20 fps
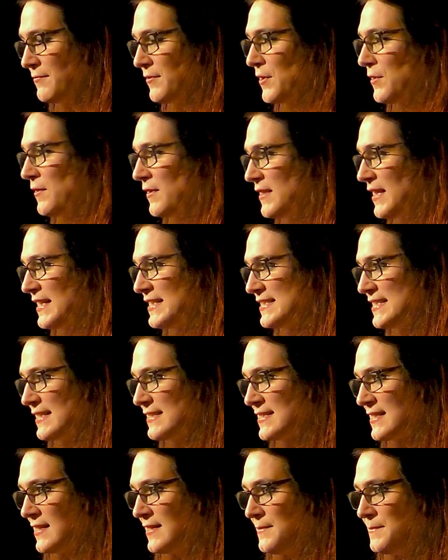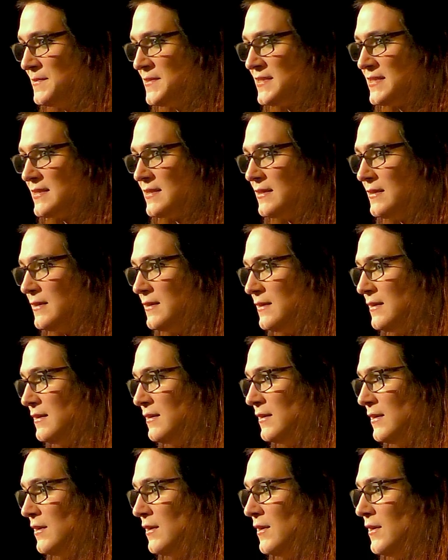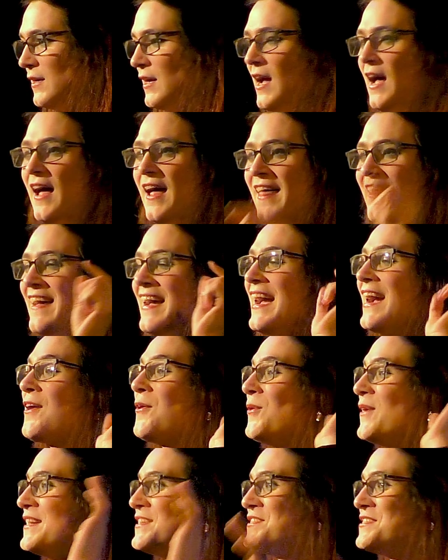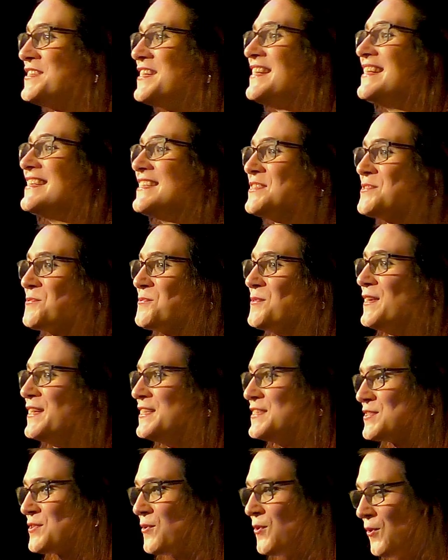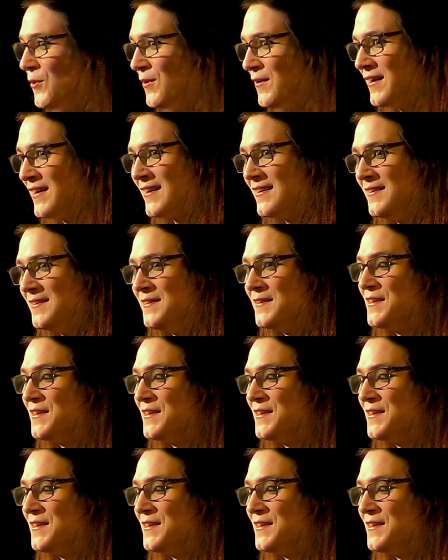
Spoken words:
ever go to sex clubs? That question is rhetorical.